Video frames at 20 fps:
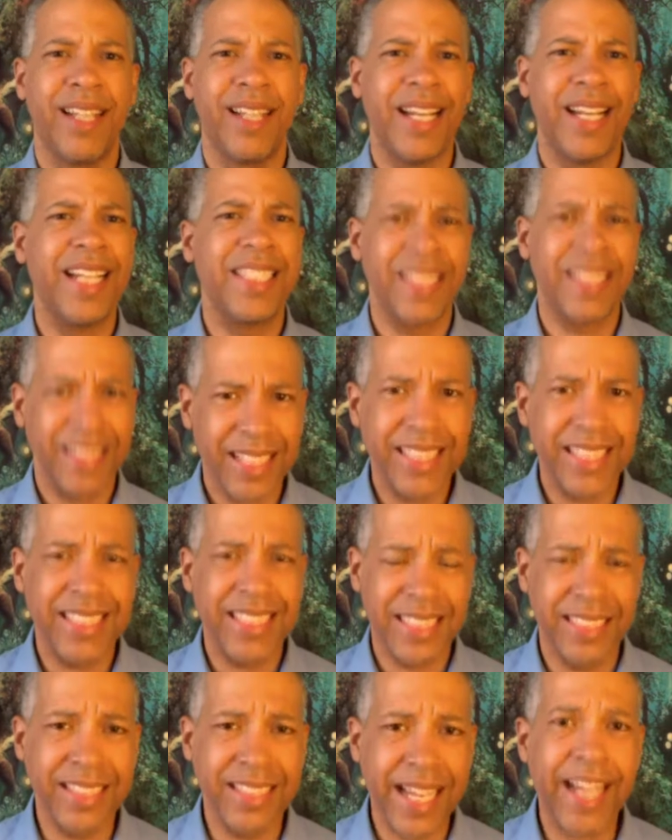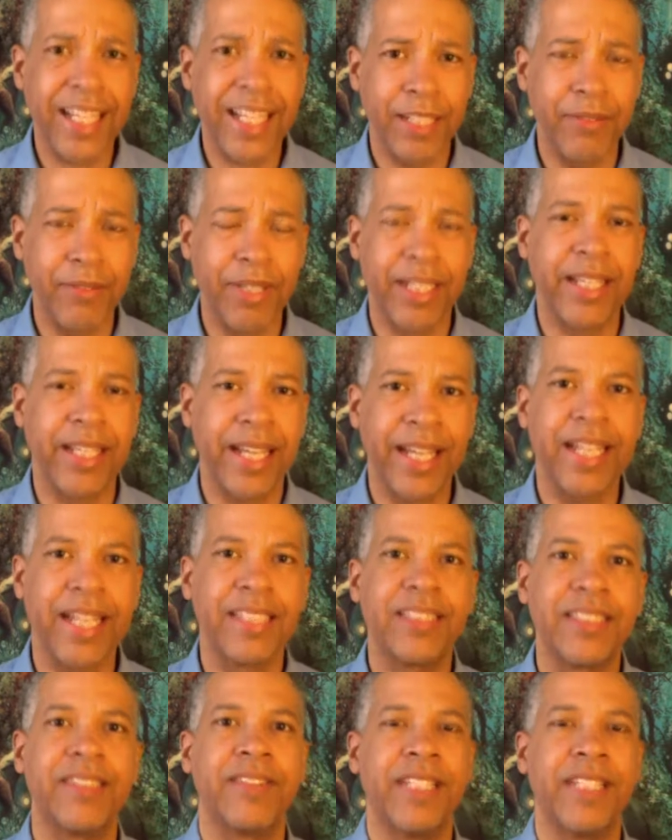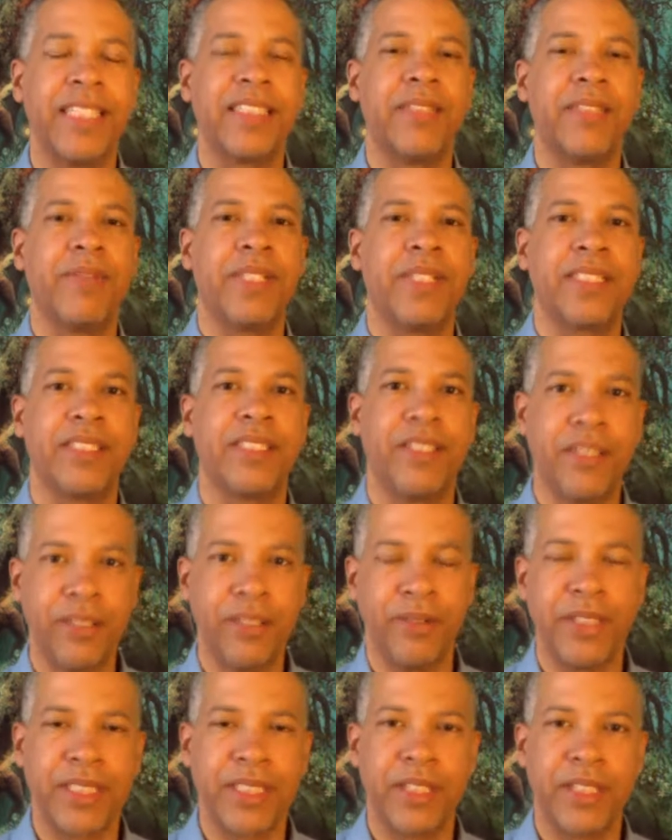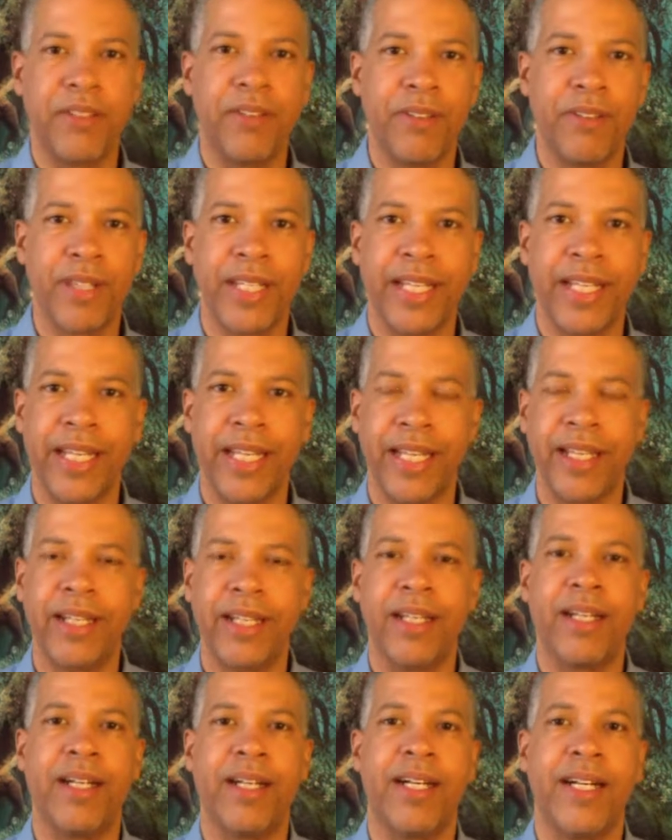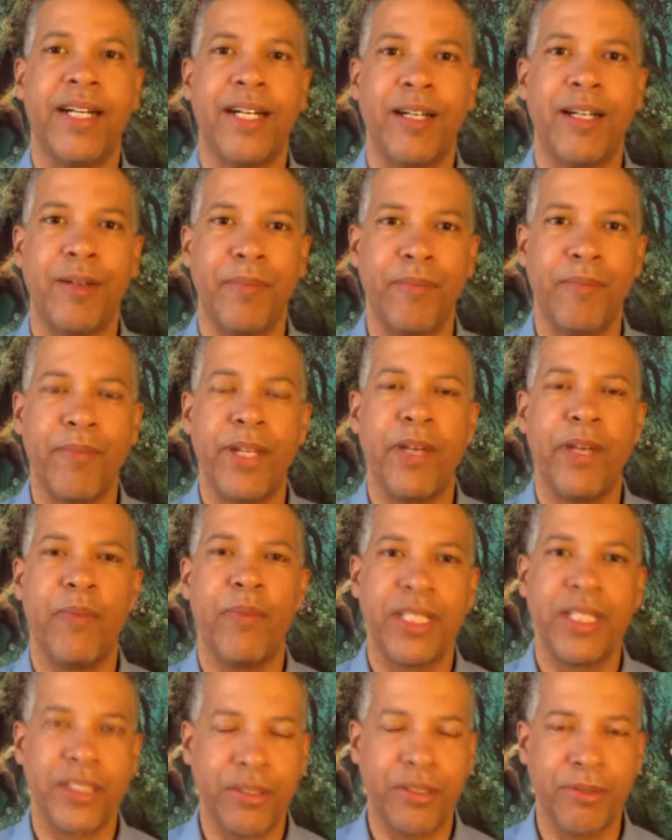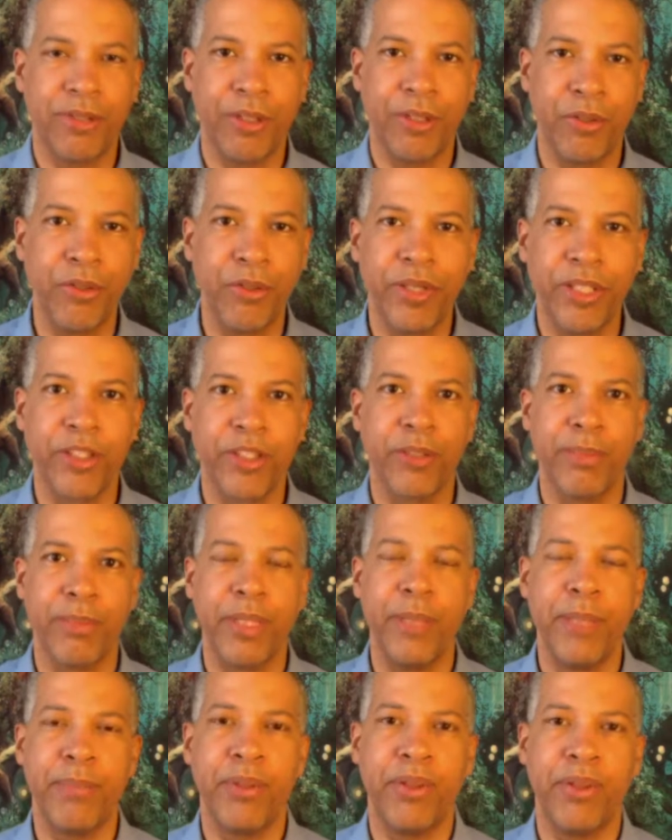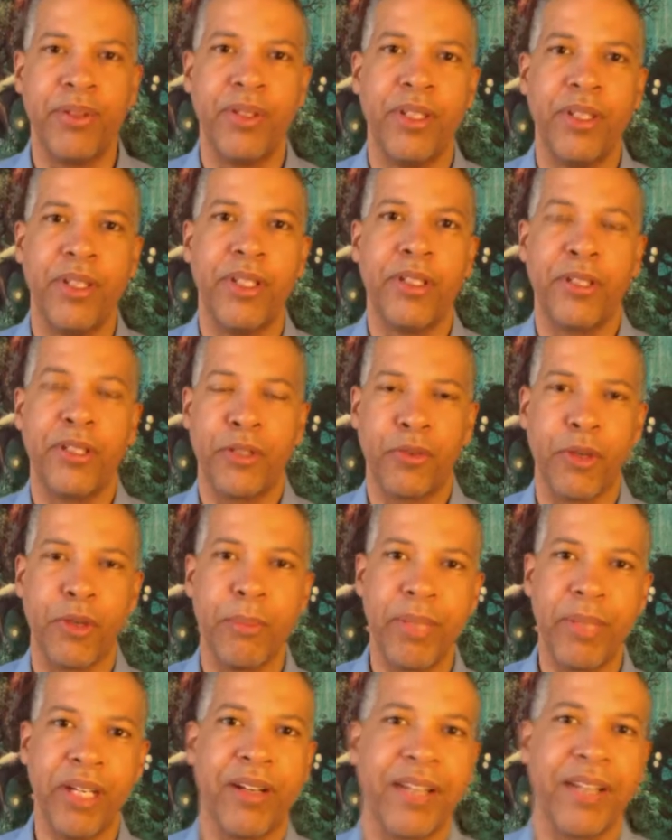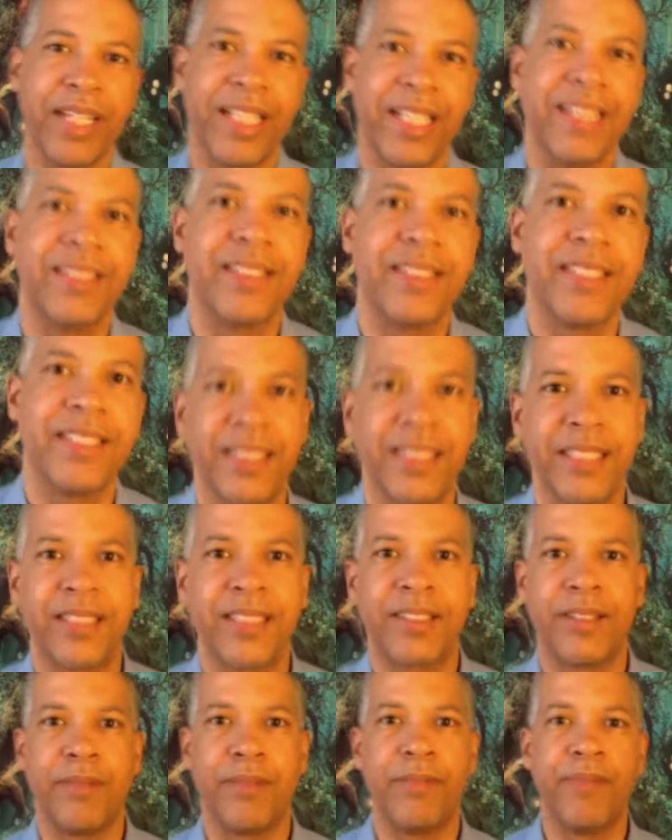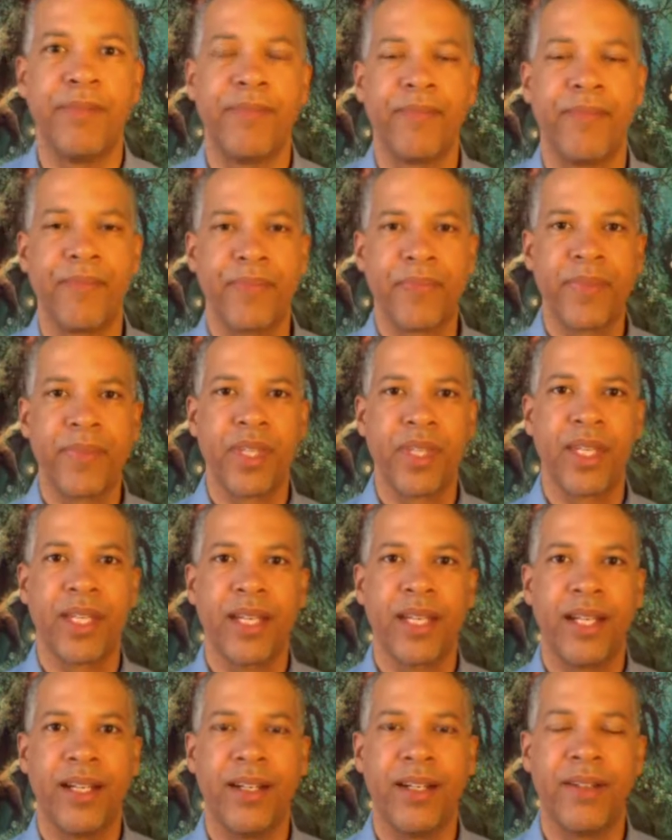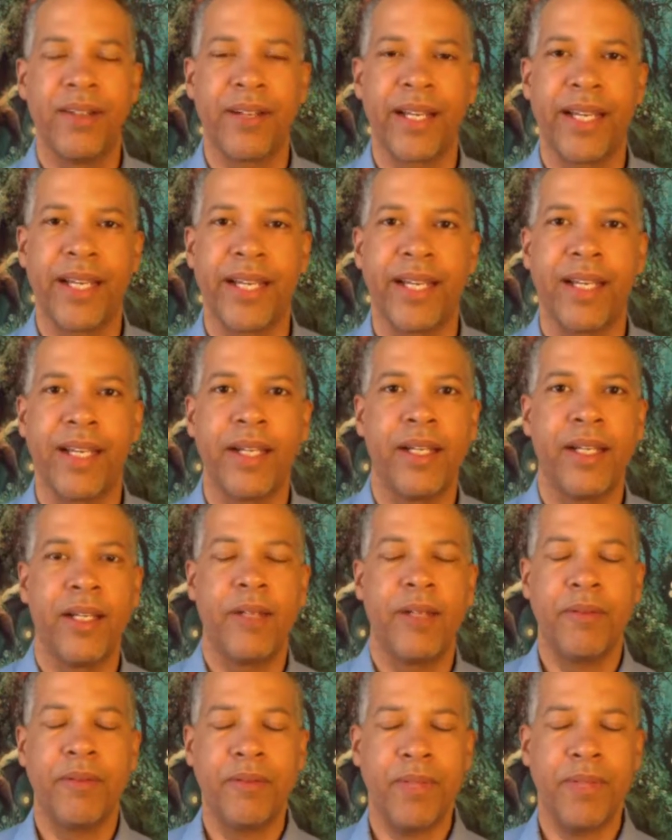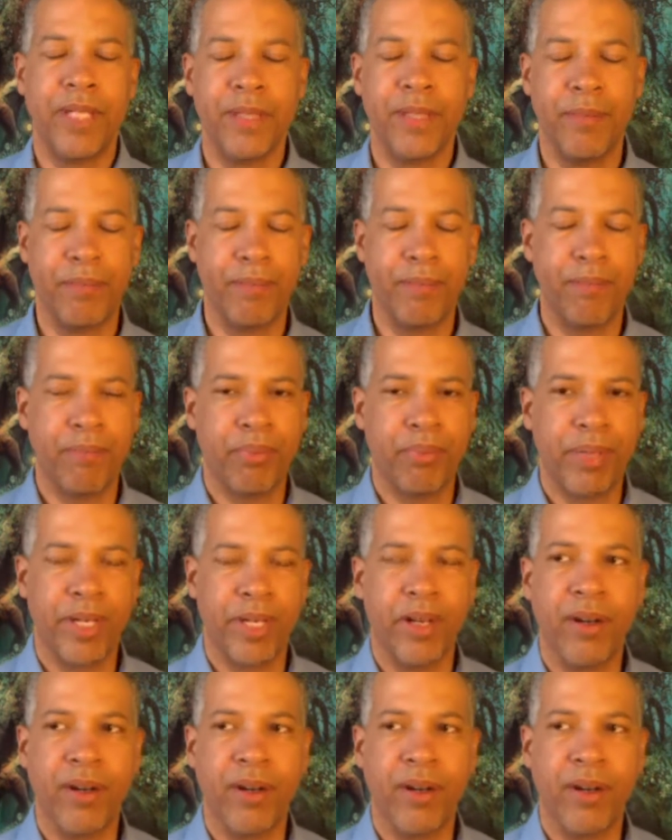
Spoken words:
actually, that's exactly what cancer is. It wants to do its own thing, and wants to recruit other people to rebel against the system. Okay. We want to bring